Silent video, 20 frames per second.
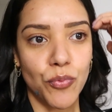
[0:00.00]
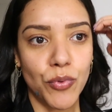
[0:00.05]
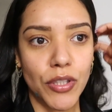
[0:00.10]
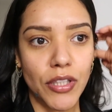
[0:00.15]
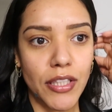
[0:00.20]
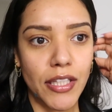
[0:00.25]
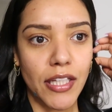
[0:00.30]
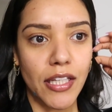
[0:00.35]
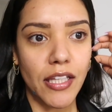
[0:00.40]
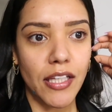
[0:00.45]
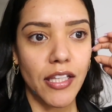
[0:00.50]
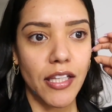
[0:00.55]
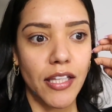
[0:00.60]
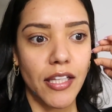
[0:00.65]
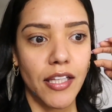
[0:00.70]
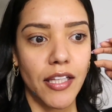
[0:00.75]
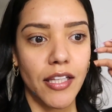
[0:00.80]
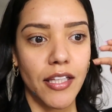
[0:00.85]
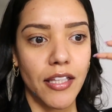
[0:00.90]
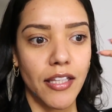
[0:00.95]

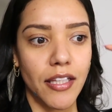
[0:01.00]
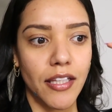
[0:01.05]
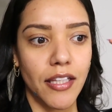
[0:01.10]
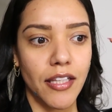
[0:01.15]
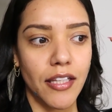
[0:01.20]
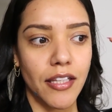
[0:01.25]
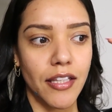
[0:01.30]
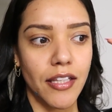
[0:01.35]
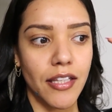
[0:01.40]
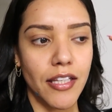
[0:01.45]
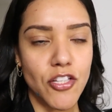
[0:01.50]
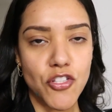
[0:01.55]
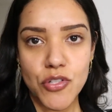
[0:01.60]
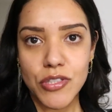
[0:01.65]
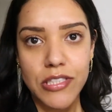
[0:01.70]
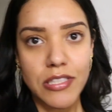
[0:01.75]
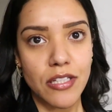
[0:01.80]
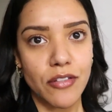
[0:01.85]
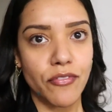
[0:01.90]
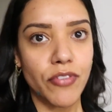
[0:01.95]
really
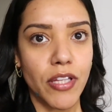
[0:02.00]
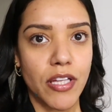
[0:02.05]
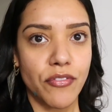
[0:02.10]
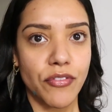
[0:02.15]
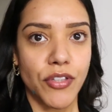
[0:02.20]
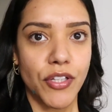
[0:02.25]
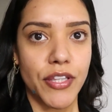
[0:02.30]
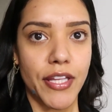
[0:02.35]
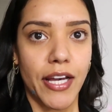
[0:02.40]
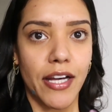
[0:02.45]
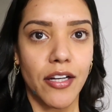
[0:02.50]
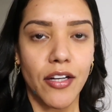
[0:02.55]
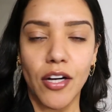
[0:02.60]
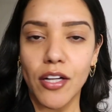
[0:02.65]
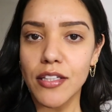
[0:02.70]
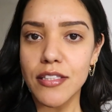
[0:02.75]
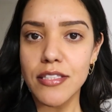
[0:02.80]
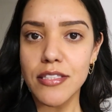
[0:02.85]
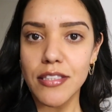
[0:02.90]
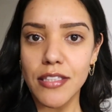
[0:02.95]
interesting flavor that
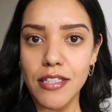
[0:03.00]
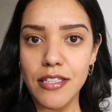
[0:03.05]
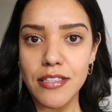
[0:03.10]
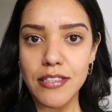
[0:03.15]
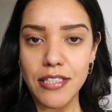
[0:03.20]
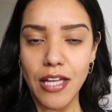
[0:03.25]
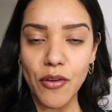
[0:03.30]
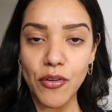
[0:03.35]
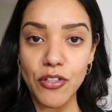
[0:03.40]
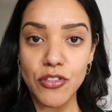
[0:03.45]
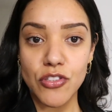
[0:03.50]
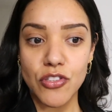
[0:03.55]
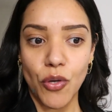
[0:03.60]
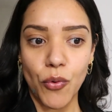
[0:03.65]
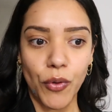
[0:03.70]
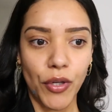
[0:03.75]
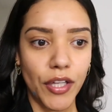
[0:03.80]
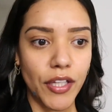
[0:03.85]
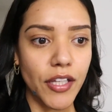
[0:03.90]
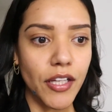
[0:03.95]
honestly sounded
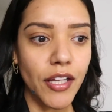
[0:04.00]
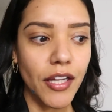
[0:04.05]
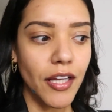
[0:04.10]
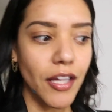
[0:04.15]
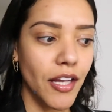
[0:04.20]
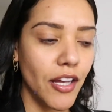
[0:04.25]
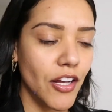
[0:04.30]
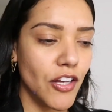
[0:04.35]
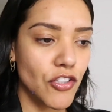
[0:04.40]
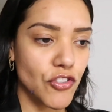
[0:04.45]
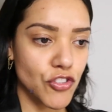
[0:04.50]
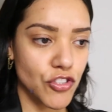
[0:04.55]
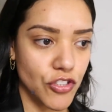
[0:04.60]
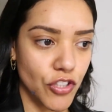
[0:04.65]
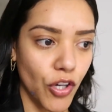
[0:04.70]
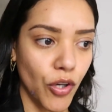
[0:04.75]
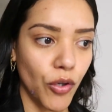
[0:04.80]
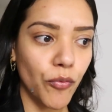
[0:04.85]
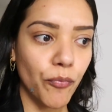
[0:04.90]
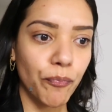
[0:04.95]
so good.
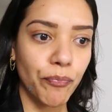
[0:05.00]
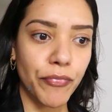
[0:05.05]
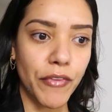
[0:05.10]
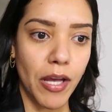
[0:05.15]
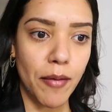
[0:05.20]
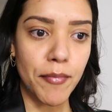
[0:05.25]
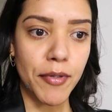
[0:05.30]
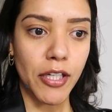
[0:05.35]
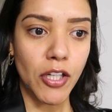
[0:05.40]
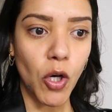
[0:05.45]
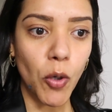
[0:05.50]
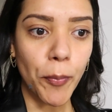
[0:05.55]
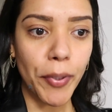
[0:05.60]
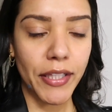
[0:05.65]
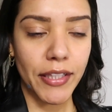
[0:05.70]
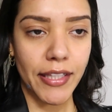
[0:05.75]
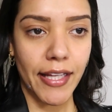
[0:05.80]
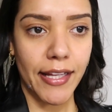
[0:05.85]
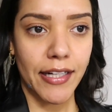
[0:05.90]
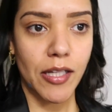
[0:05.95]
So I'm gonna go
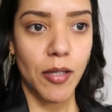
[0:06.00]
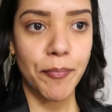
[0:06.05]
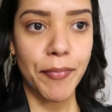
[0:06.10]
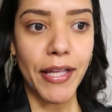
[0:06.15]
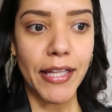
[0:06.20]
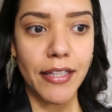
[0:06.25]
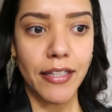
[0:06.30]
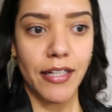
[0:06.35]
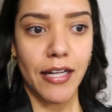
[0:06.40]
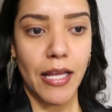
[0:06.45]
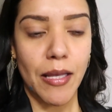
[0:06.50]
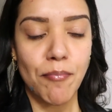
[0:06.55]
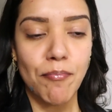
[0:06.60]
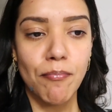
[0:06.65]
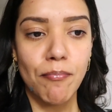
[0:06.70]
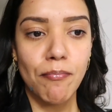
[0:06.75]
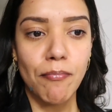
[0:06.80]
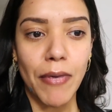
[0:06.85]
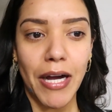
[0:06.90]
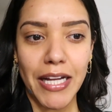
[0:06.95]
pick that up and then I
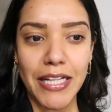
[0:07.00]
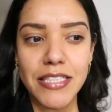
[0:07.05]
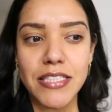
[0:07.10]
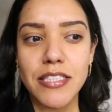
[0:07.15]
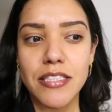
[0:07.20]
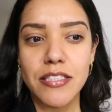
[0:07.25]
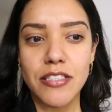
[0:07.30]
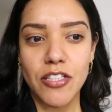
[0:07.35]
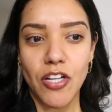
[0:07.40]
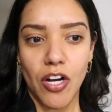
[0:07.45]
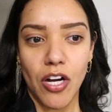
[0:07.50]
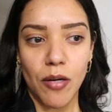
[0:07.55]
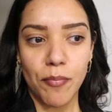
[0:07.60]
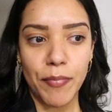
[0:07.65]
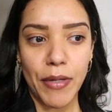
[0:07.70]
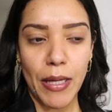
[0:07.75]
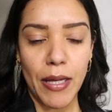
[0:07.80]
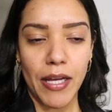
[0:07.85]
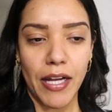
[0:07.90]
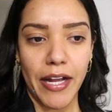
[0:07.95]
might
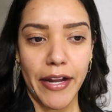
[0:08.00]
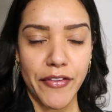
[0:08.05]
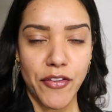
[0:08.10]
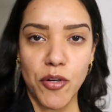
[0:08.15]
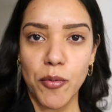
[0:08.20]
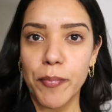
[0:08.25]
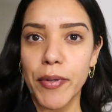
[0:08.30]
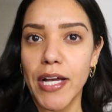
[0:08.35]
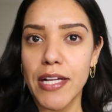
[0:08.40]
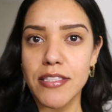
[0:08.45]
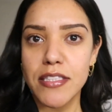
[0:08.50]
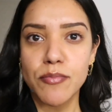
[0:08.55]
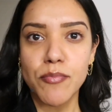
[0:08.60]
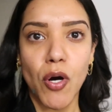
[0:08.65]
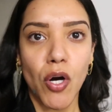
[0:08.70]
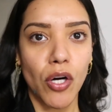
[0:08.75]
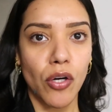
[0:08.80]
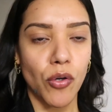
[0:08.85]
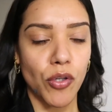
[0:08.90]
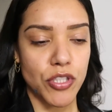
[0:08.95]
stop at either
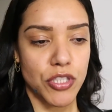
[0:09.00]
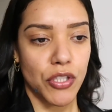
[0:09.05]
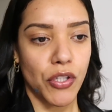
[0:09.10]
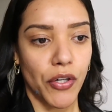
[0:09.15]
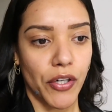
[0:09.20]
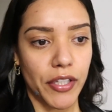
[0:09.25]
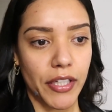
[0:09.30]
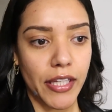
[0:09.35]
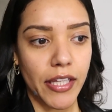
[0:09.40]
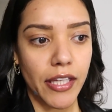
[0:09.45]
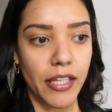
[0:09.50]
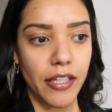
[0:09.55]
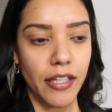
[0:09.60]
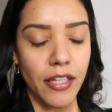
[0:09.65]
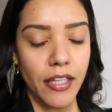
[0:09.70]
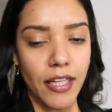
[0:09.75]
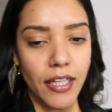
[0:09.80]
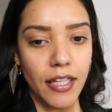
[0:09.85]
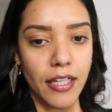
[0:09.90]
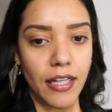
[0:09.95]
PetSmart or
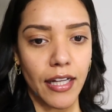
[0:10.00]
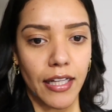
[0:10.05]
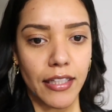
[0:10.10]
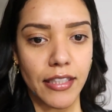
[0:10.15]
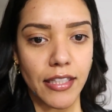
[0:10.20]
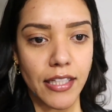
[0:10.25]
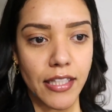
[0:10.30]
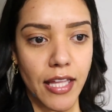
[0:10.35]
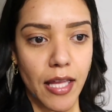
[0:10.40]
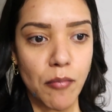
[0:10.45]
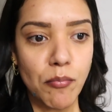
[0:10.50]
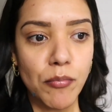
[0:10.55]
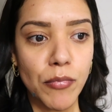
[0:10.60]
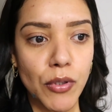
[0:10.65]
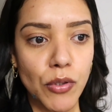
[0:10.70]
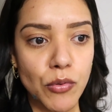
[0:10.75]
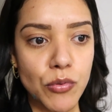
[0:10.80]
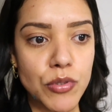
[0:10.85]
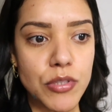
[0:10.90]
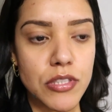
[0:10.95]
Target I need to get
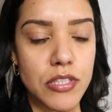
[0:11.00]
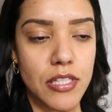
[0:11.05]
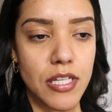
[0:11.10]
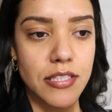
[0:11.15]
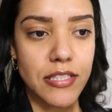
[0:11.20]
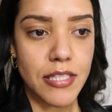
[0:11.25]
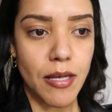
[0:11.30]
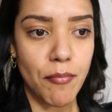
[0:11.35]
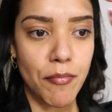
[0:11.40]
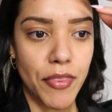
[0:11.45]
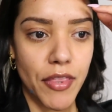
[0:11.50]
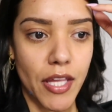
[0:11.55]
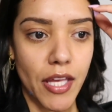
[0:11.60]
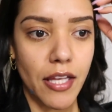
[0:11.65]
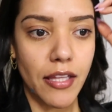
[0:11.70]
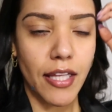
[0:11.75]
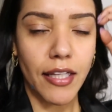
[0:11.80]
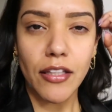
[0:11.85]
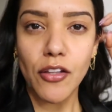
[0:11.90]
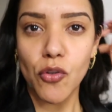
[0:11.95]
Moose
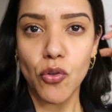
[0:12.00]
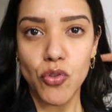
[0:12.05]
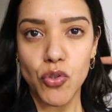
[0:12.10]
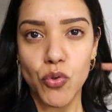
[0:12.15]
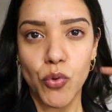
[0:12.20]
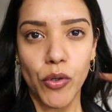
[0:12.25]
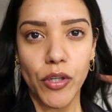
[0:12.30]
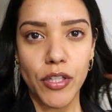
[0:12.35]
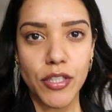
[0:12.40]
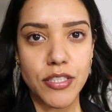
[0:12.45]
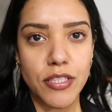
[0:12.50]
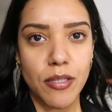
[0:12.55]
something, like a little toy or